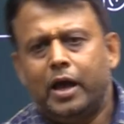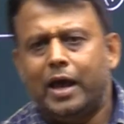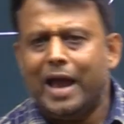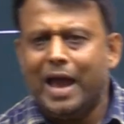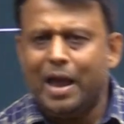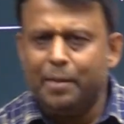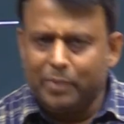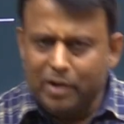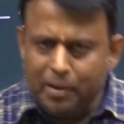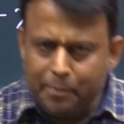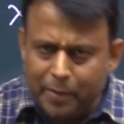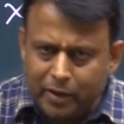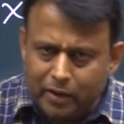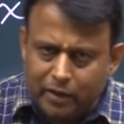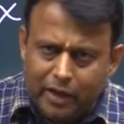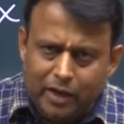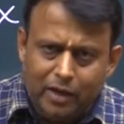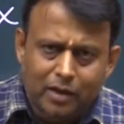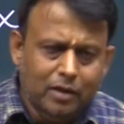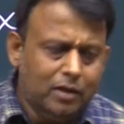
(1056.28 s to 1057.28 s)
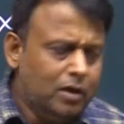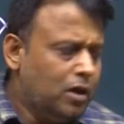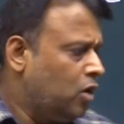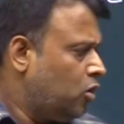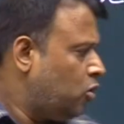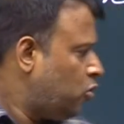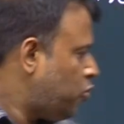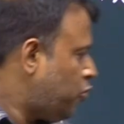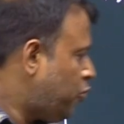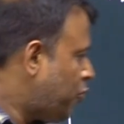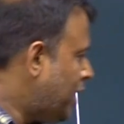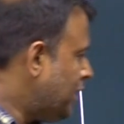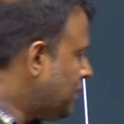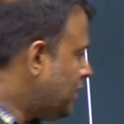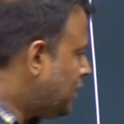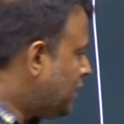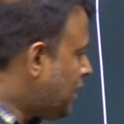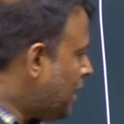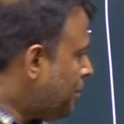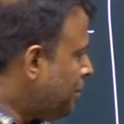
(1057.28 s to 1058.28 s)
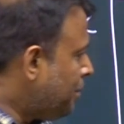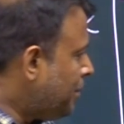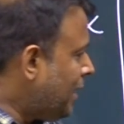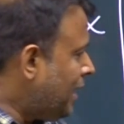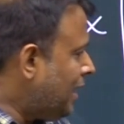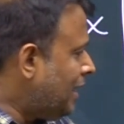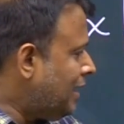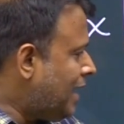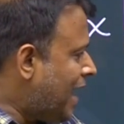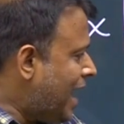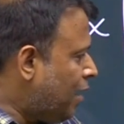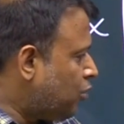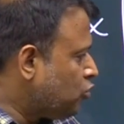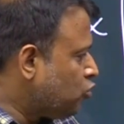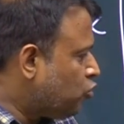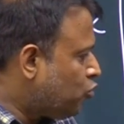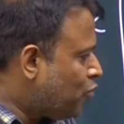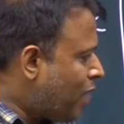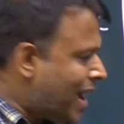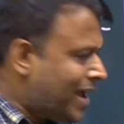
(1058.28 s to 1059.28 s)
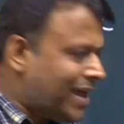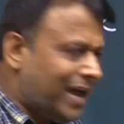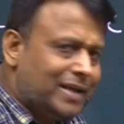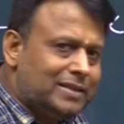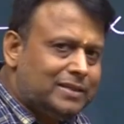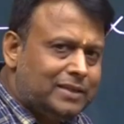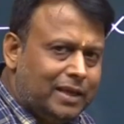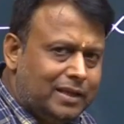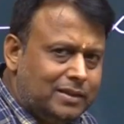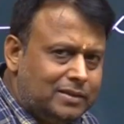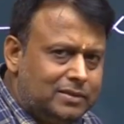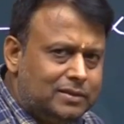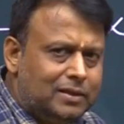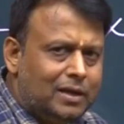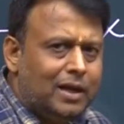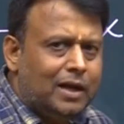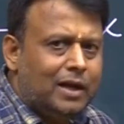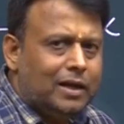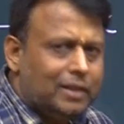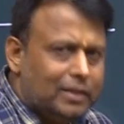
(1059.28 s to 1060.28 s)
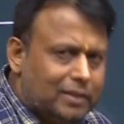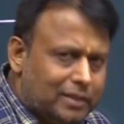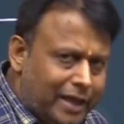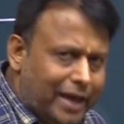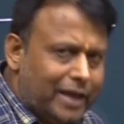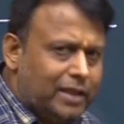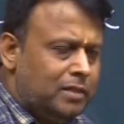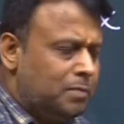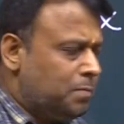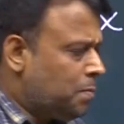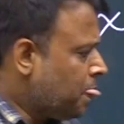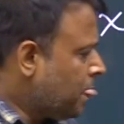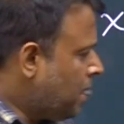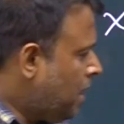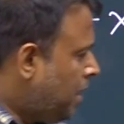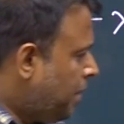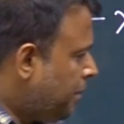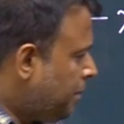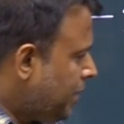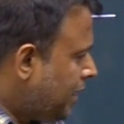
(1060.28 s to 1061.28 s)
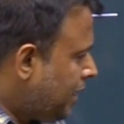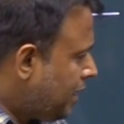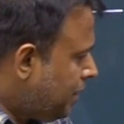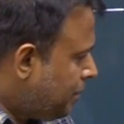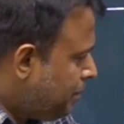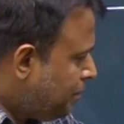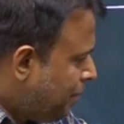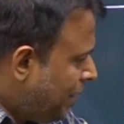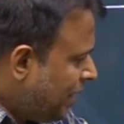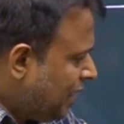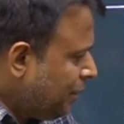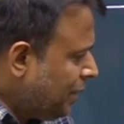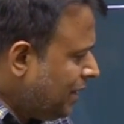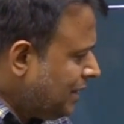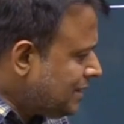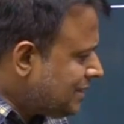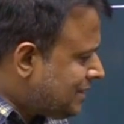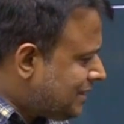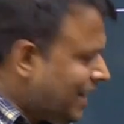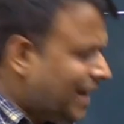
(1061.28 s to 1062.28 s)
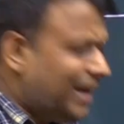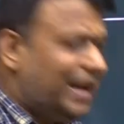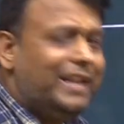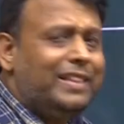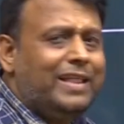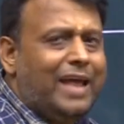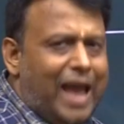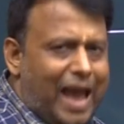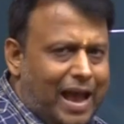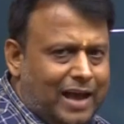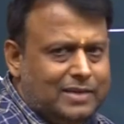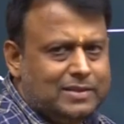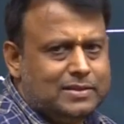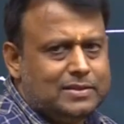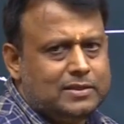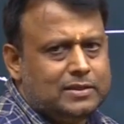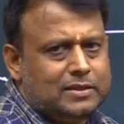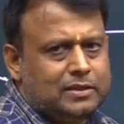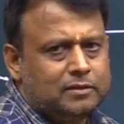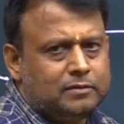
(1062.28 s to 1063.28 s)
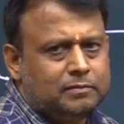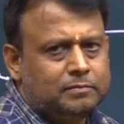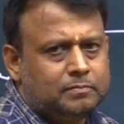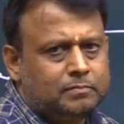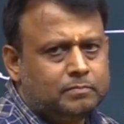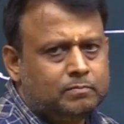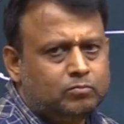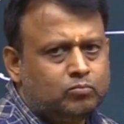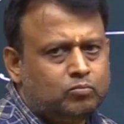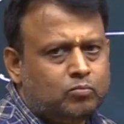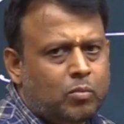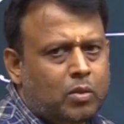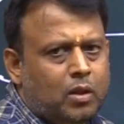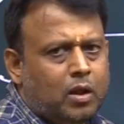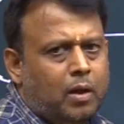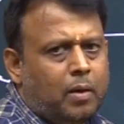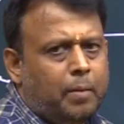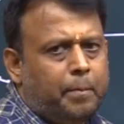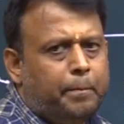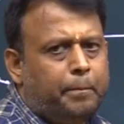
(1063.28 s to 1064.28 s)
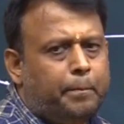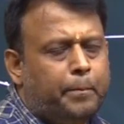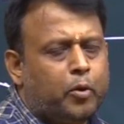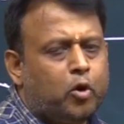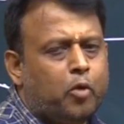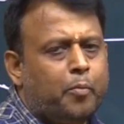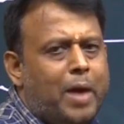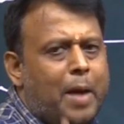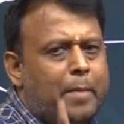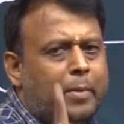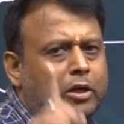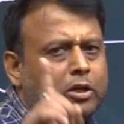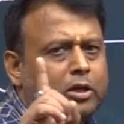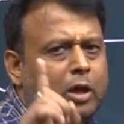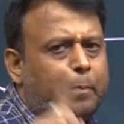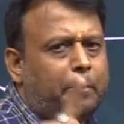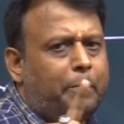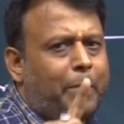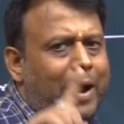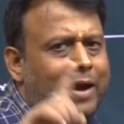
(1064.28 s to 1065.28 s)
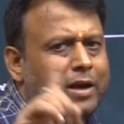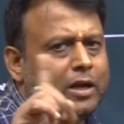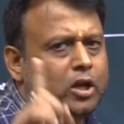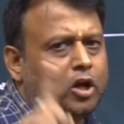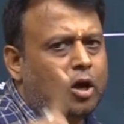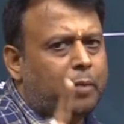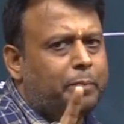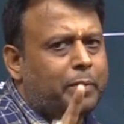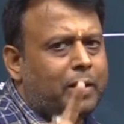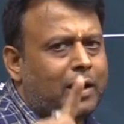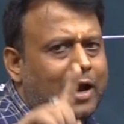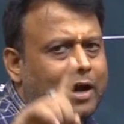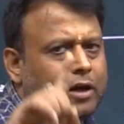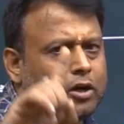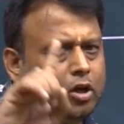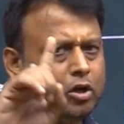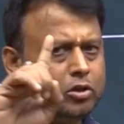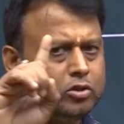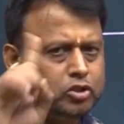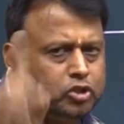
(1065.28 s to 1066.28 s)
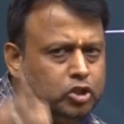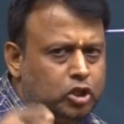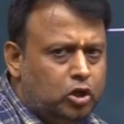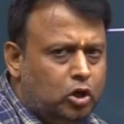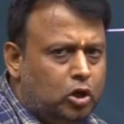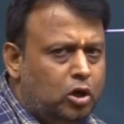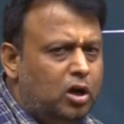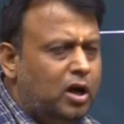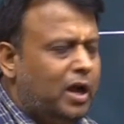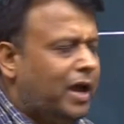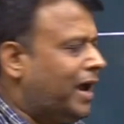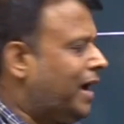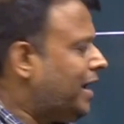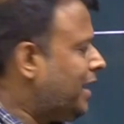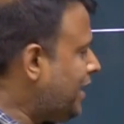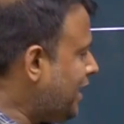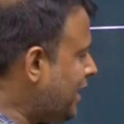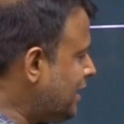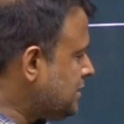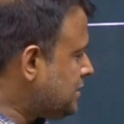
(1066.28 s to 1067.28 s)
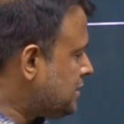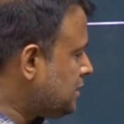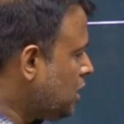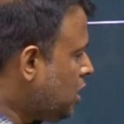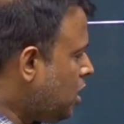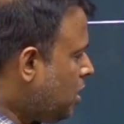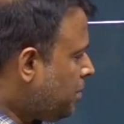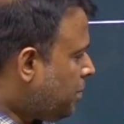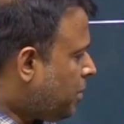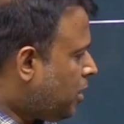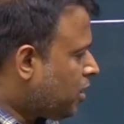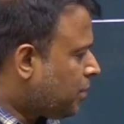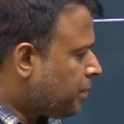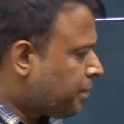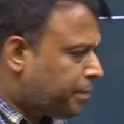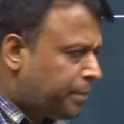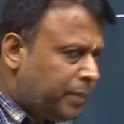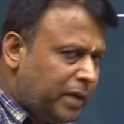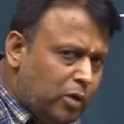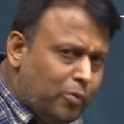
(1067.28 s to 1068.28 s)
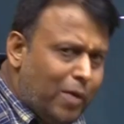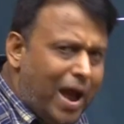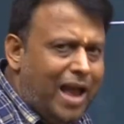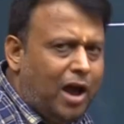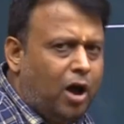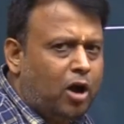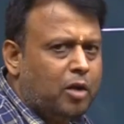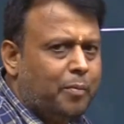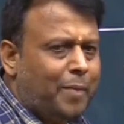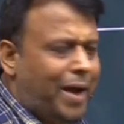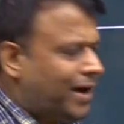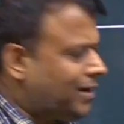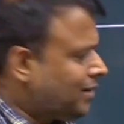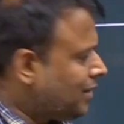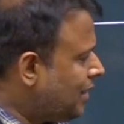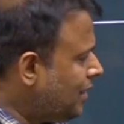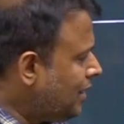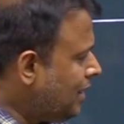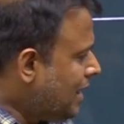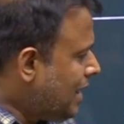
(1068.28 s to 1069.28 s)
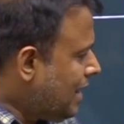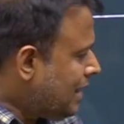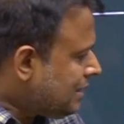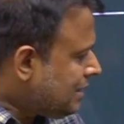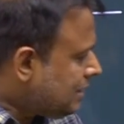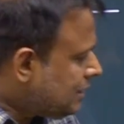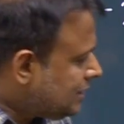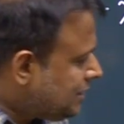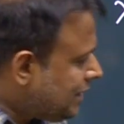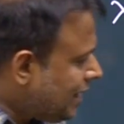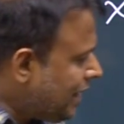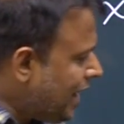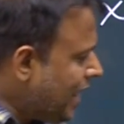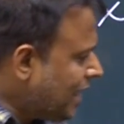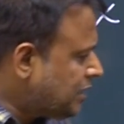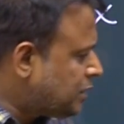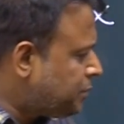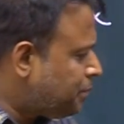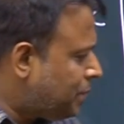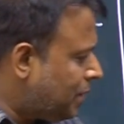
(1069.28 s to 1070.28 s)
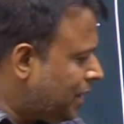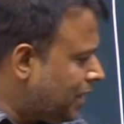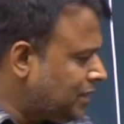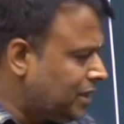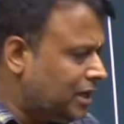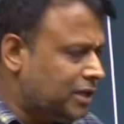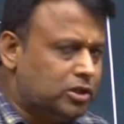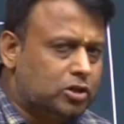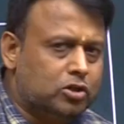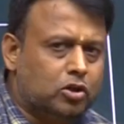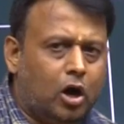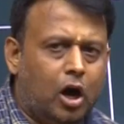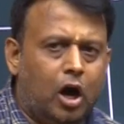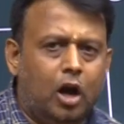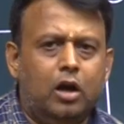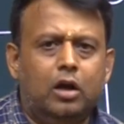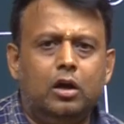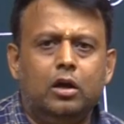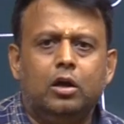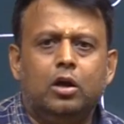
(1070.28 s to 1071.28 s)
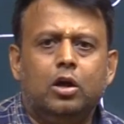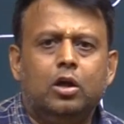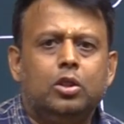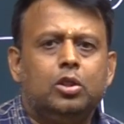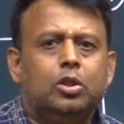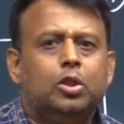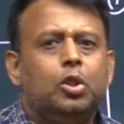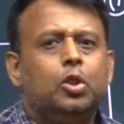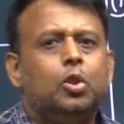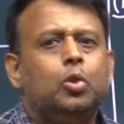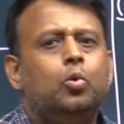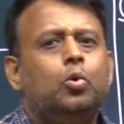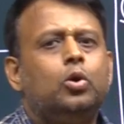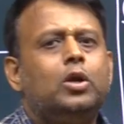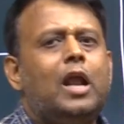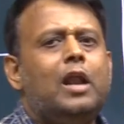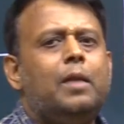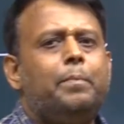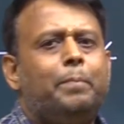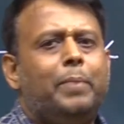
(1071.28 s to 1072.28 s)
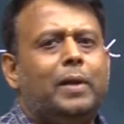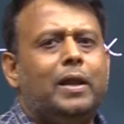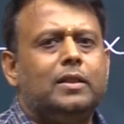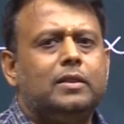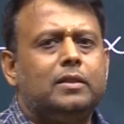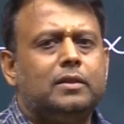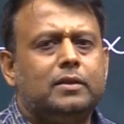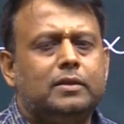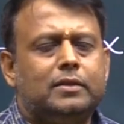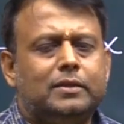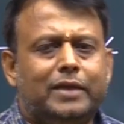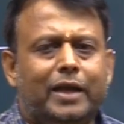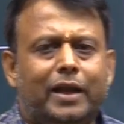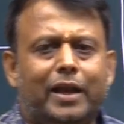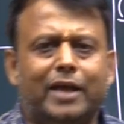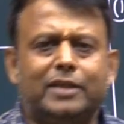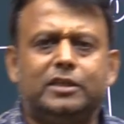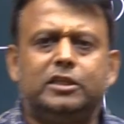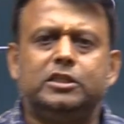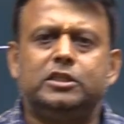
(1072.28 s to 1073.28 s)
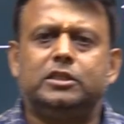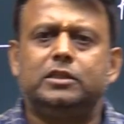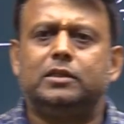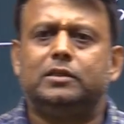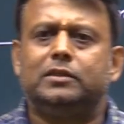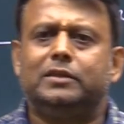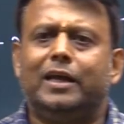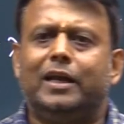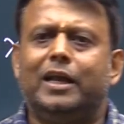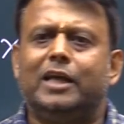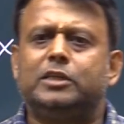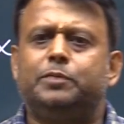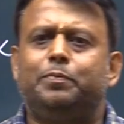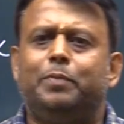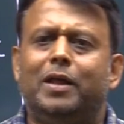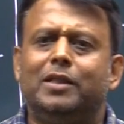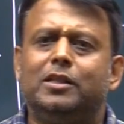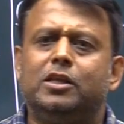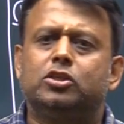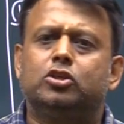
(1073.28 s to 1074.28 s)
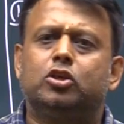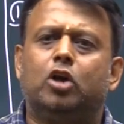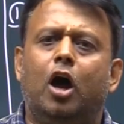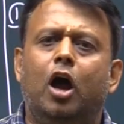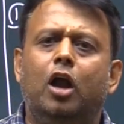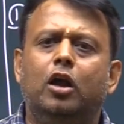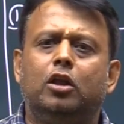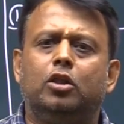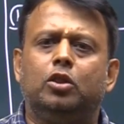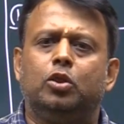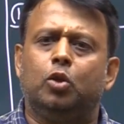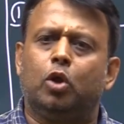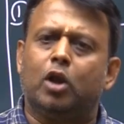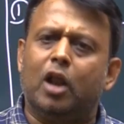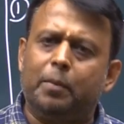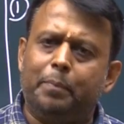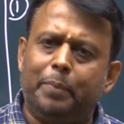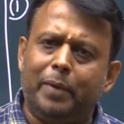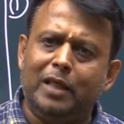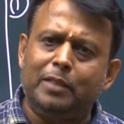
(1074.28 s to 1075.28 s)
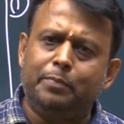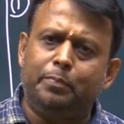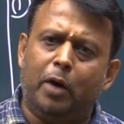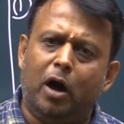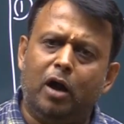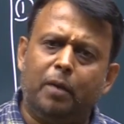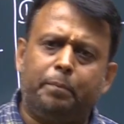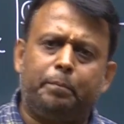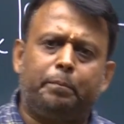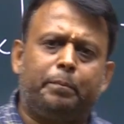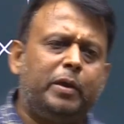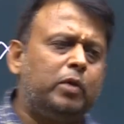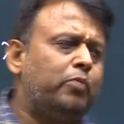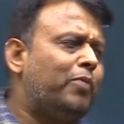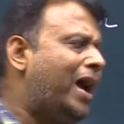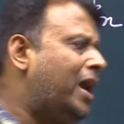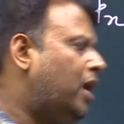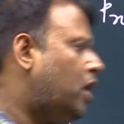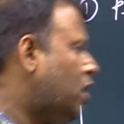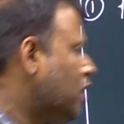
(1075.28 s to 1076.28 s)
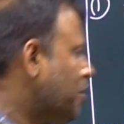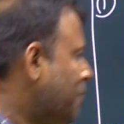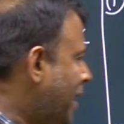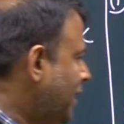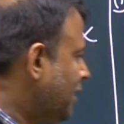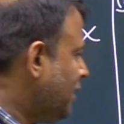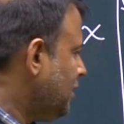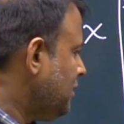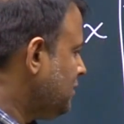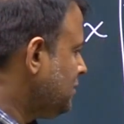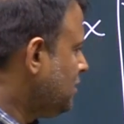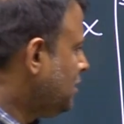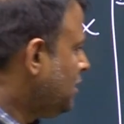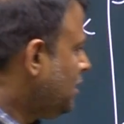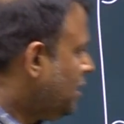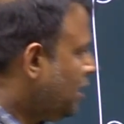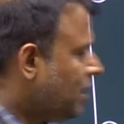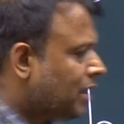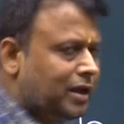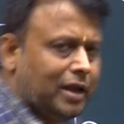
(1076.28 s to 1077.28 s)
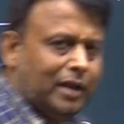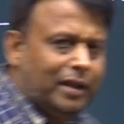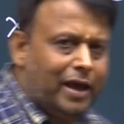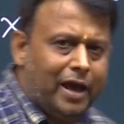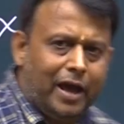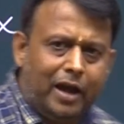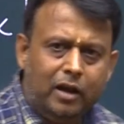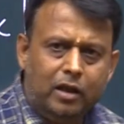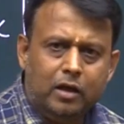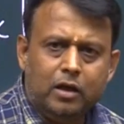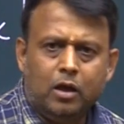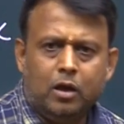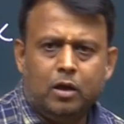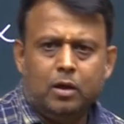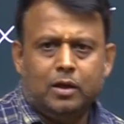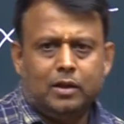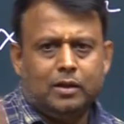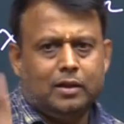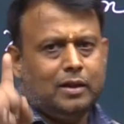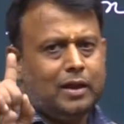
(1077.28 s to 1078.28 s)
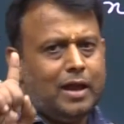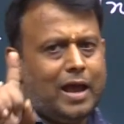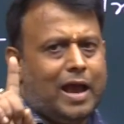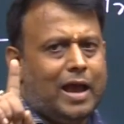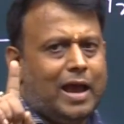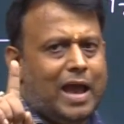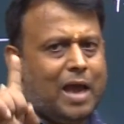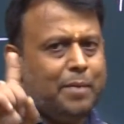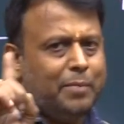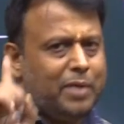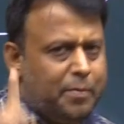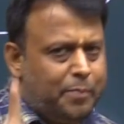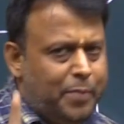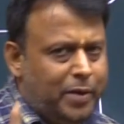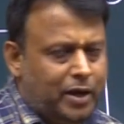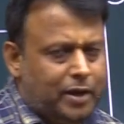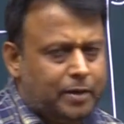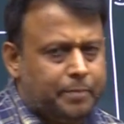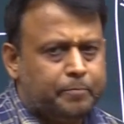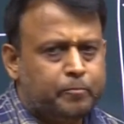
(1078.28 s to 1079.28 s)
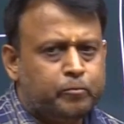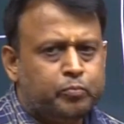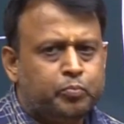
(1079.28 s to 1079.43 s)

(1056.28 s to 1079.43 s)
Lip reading: I am repeating, when dumbbell lie on y-axis, then between z and x, probability of finding of electron 0, and hence for py orbital, zx plane is called nodal plane. Zx plane is called nodal plane for py orbital. Clear? I am repeating.